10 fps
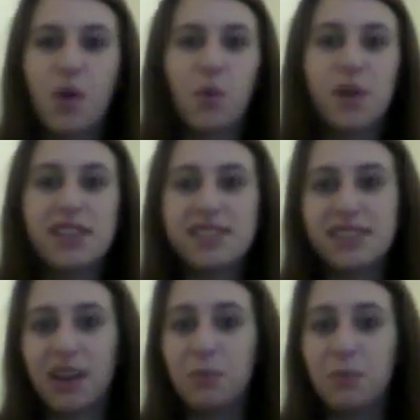ways
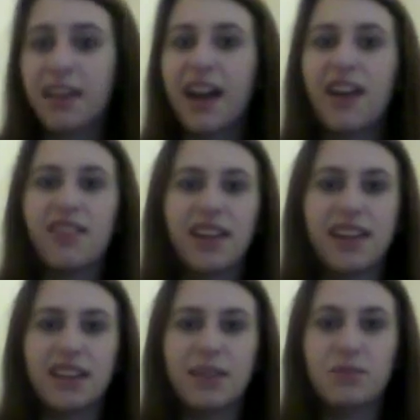to help you count
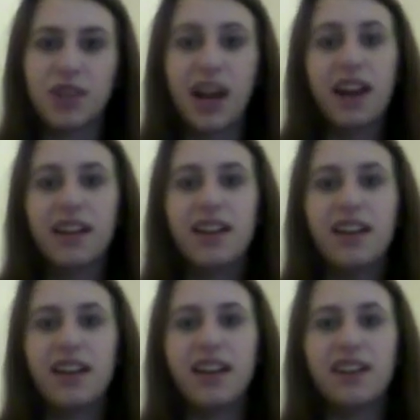and keep track
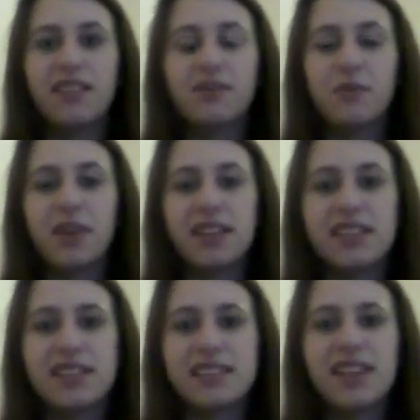of what
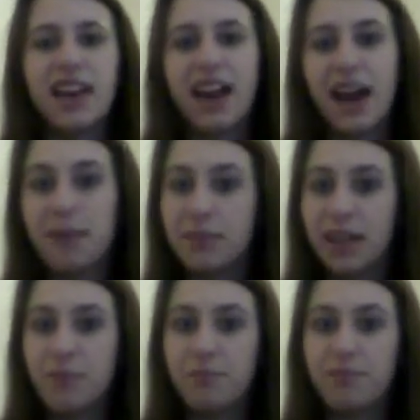is
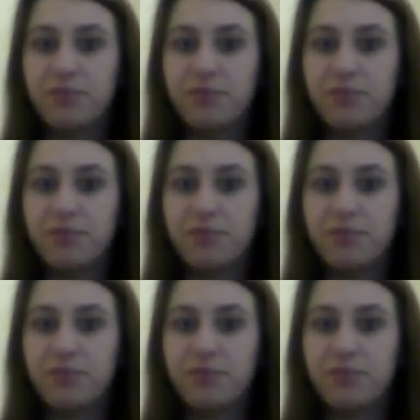happening.